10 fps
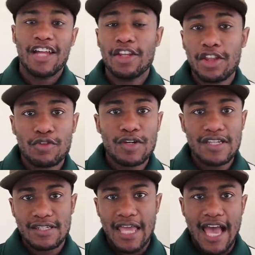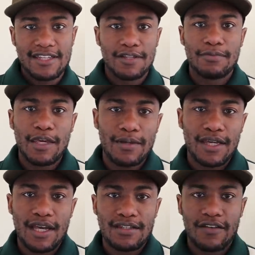Another reason has to be
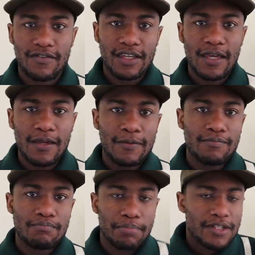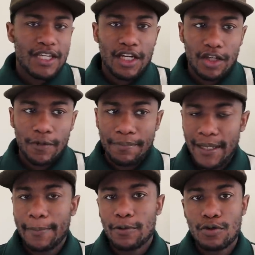because of the particular
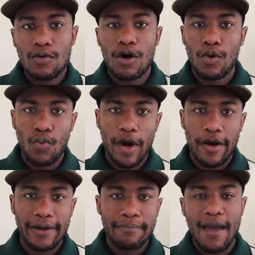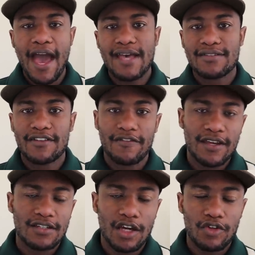people who are wearing masks,
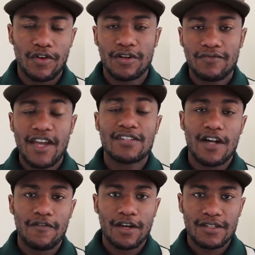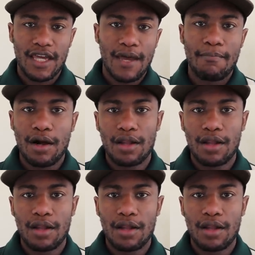face, cover, face coverings, and